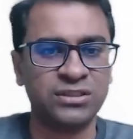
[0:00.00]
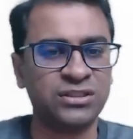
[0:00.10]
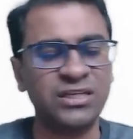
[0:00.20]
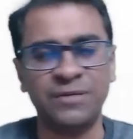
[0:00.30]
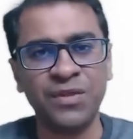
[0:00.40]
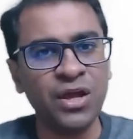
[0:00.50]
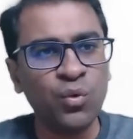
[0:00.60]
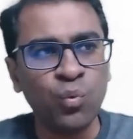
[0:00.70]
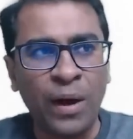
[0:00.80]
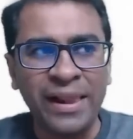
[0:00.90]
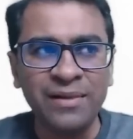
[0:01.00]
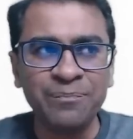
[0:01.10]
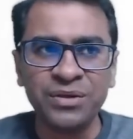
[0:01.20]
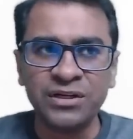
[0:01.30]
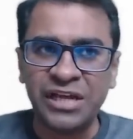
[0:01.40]
See, while
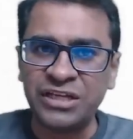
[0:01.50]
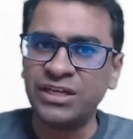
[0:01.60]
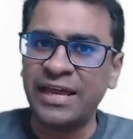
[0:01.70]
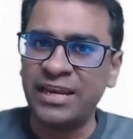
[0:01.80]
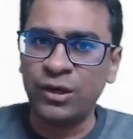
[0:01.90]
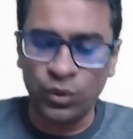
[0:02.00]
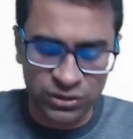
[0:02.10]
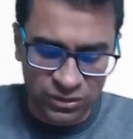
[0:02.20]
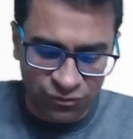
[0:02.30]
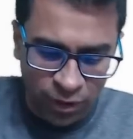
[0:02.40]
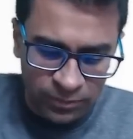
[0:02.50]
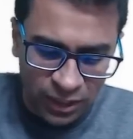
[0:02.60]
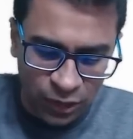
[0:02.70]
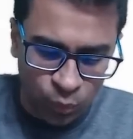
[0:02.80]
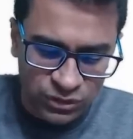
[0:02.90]
teaching any notes from the
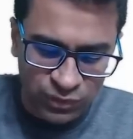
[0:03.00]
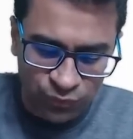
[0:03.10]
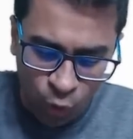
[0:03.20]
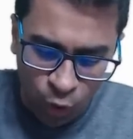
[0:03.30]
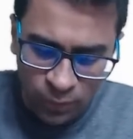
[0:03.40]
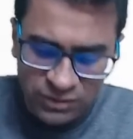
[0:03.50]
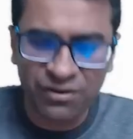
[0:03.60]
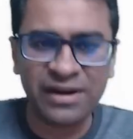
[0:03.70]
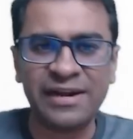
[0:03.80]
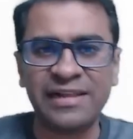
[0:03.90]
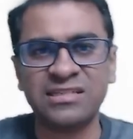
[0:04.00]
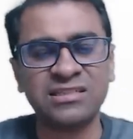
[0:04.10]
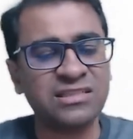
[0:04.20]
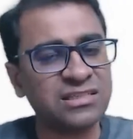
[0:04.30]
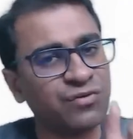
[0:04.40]
notes, always the faculty tells us
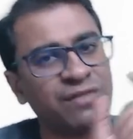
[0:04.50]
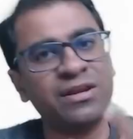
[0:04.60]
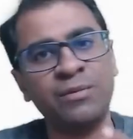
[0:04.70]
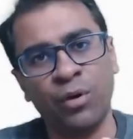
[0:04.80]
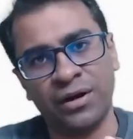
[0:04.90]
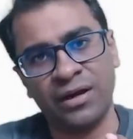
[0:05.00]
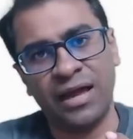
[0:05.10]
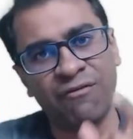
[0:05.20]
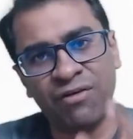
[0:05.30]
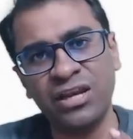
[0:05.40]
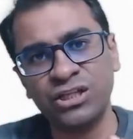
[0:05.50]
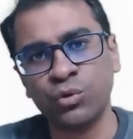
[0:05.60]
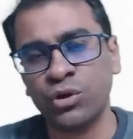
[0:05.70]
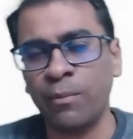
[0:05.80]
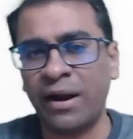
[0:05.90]
this is very, very important. And I'm very sure
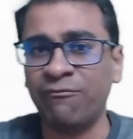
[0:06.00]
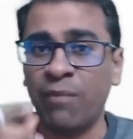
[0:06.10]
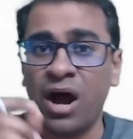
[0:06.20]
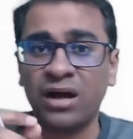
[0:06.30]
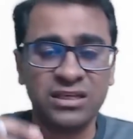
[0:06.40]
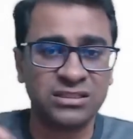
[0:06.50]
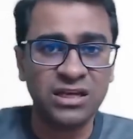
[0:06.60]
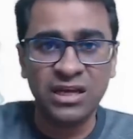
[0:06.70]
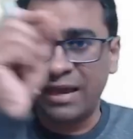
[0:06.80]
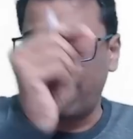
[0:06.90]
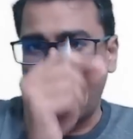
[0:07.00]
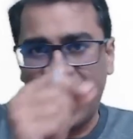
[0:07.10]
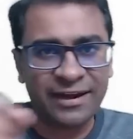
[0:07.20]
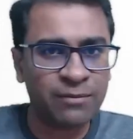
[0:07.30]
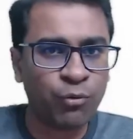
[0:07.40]
you might have marked this by
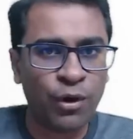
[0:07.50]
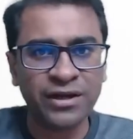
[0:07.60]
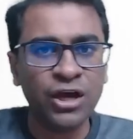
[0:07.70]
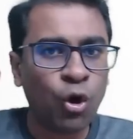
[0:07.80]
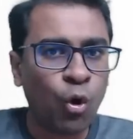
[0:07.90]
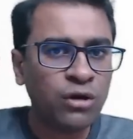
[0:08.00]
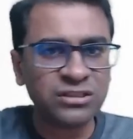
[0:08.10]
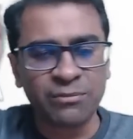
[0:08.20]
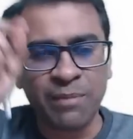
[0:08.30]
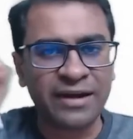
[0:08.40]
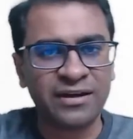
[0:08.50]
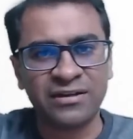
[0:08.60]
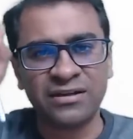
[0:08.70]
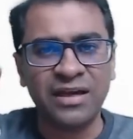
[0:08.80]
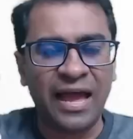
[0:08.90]
highlighting point or just marked it
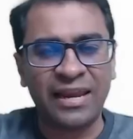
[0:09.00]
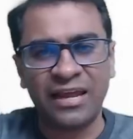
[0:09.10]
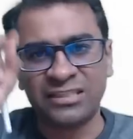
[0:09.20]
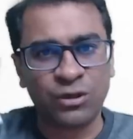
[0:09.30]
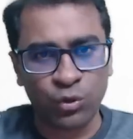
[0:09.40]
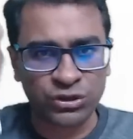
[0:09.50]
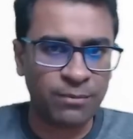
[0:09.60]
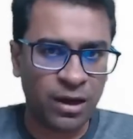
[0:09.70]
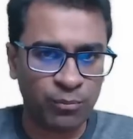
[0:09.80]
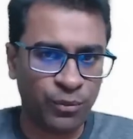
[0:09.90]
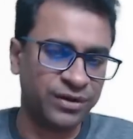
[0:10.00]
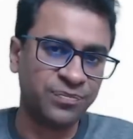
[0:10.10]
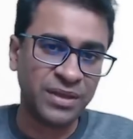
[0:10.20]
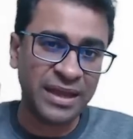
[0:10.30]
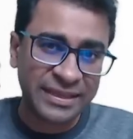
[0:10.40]
and as a question mark point.
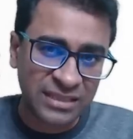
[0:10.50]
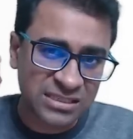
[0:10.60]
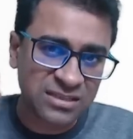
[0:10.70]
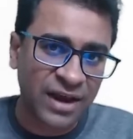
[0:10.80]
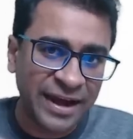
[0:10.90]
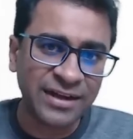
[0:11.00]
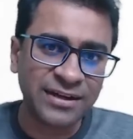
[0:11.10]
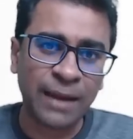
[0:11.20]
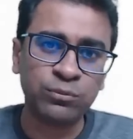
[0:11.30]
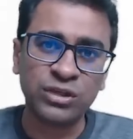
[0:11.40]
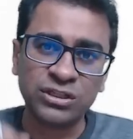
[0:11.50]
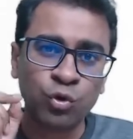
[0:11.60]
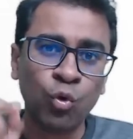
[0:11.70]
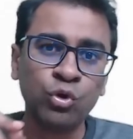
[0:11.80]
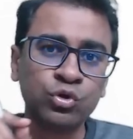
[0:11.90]
This is the right time to just
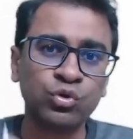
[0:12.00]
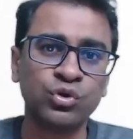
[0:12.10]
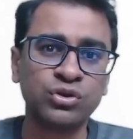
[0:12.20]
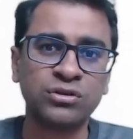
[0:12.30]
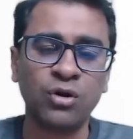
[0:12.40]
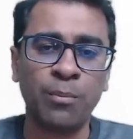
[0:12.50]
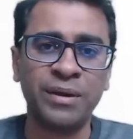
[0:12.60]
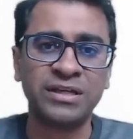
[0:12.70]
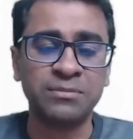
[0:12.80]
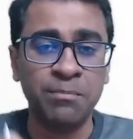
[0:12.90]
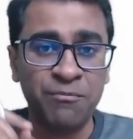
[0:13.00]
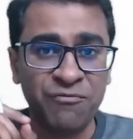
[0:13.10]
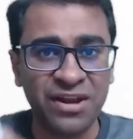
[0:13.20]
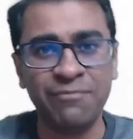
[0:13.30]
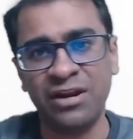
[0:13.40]
go through those topics
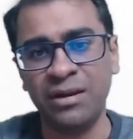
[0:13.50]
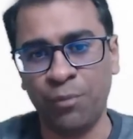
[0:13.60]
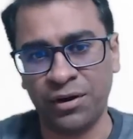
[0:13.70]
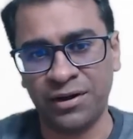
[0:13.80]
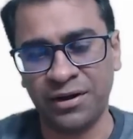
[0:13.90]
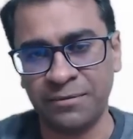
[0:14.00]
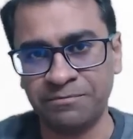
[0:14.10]
very, very importantly.